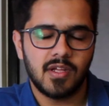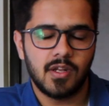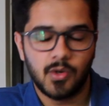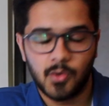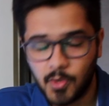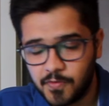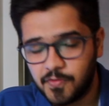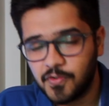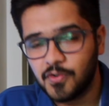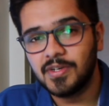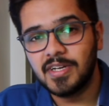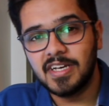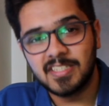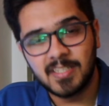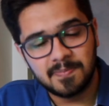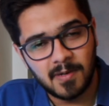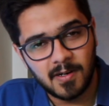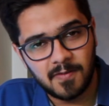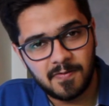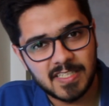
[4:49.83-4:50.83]
No phone is
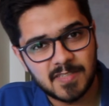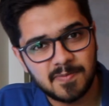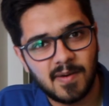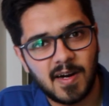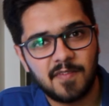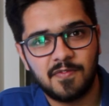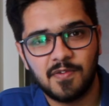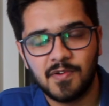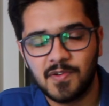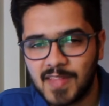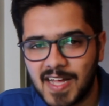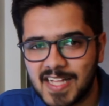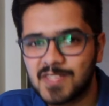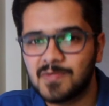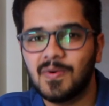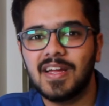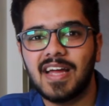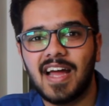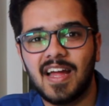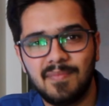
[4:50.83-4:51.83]
a perfect smartphone. That's
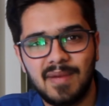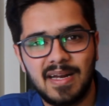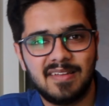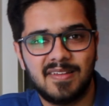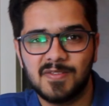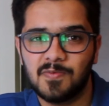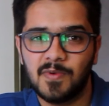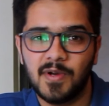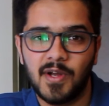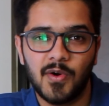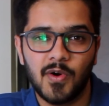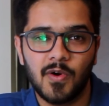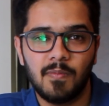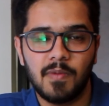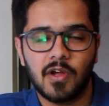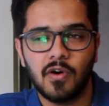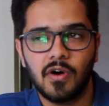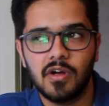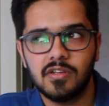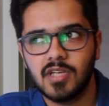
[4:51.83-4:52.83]
why I made this video,
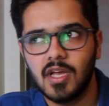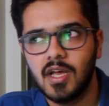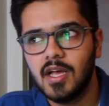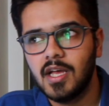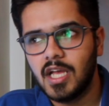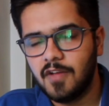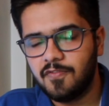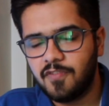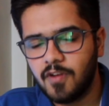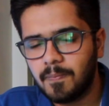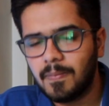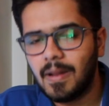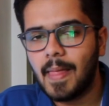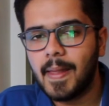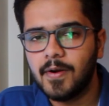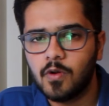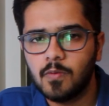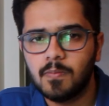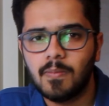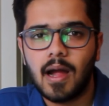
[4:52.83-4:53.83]
because if you're
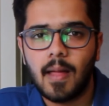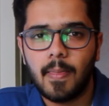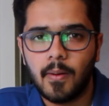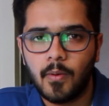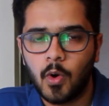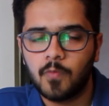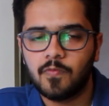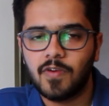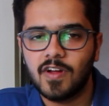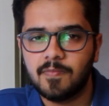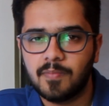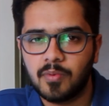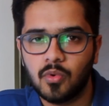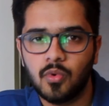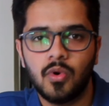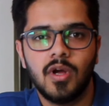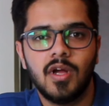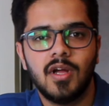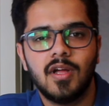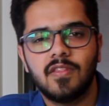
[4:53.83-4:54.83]
planning to buy the Note 5
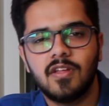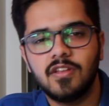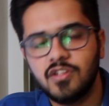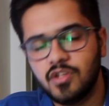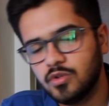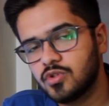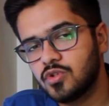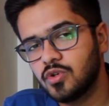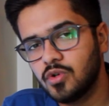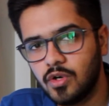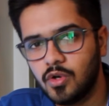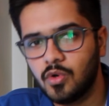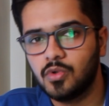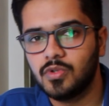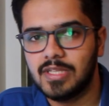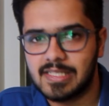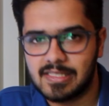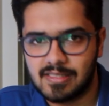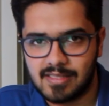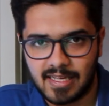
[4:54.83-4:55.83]
Pro, then you should know
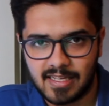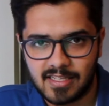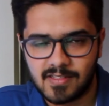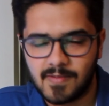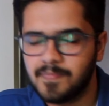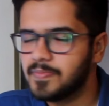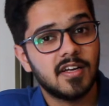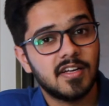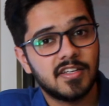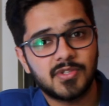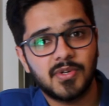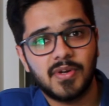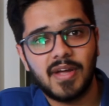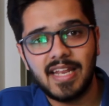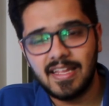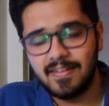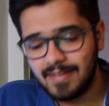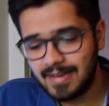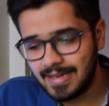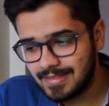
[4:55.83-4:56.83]
these things. So
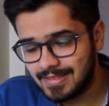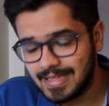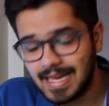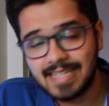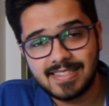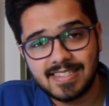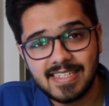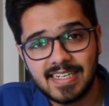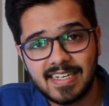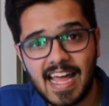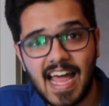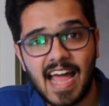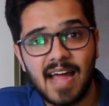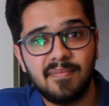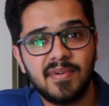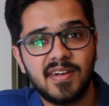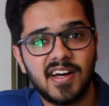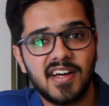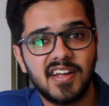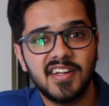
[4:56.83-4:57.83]
anyway, that's it.
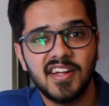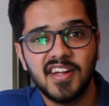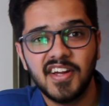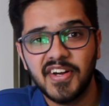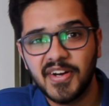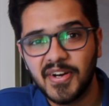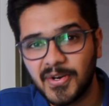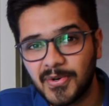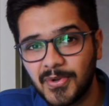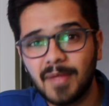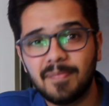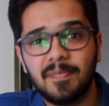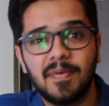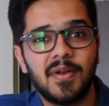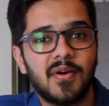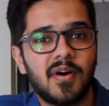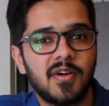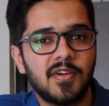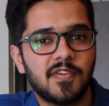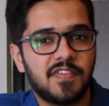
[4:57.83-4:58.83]
I'm done. Do let me
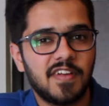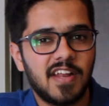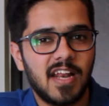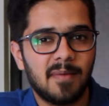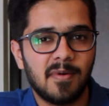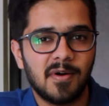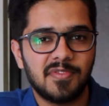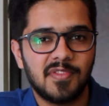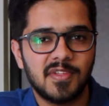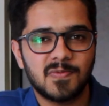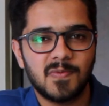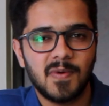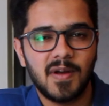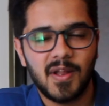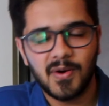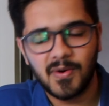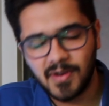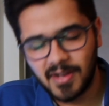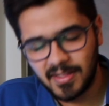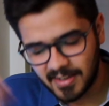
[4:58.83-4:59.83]
know how you feel about this
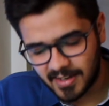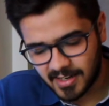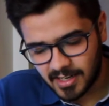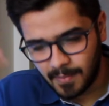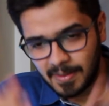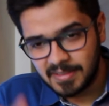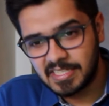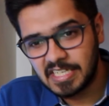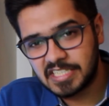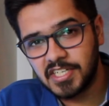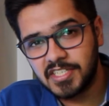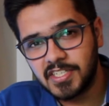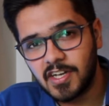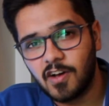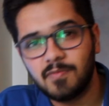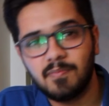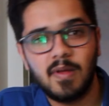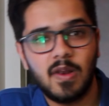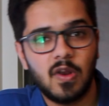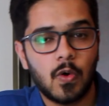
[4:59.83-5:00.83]
video in the comment section
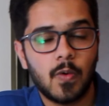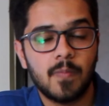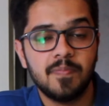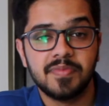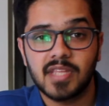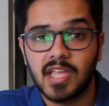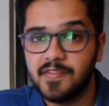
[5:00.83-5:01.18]
down below.